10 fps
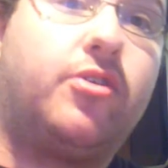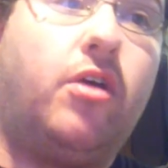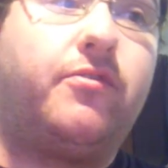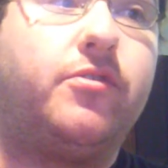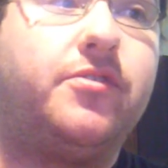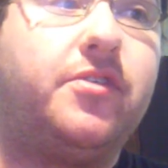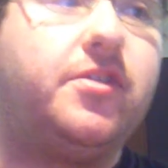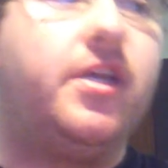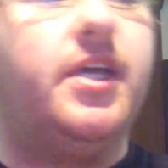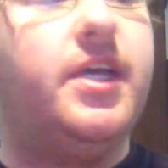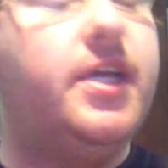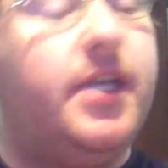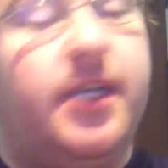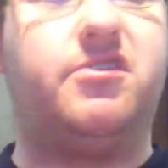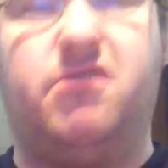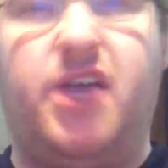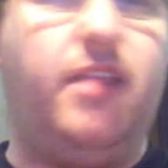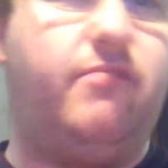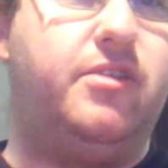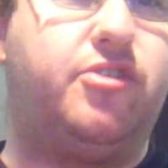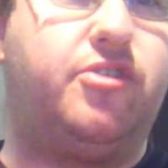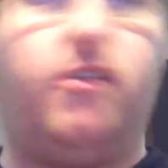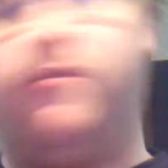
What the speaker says: golf courses. I love miniature golf.